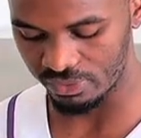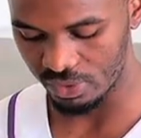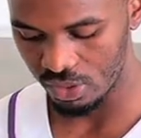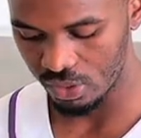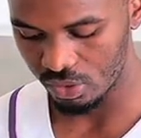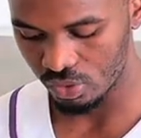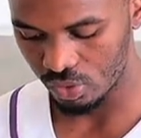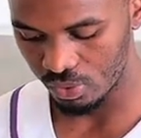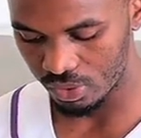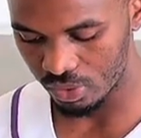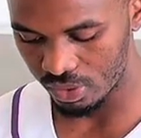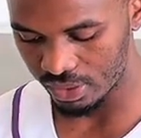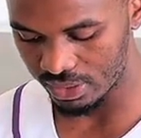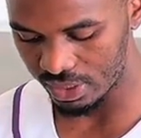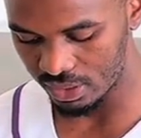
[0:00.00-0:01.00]
So we're gonna
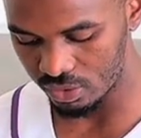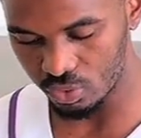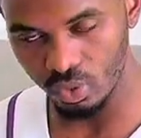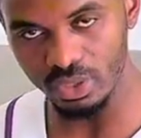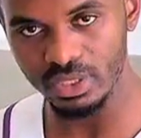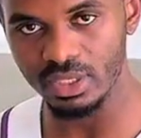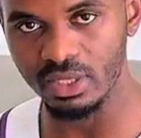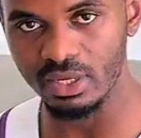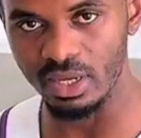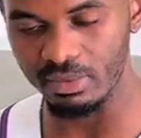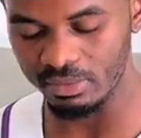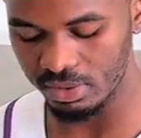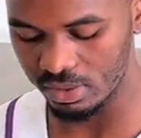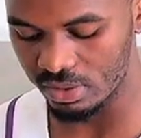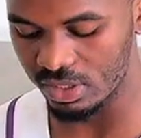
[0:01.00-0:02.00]
take 20
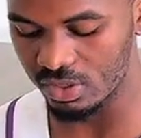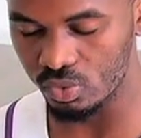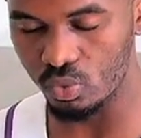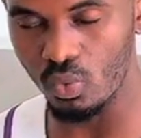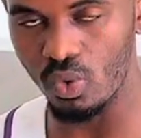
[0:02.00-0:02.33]
grams. This one,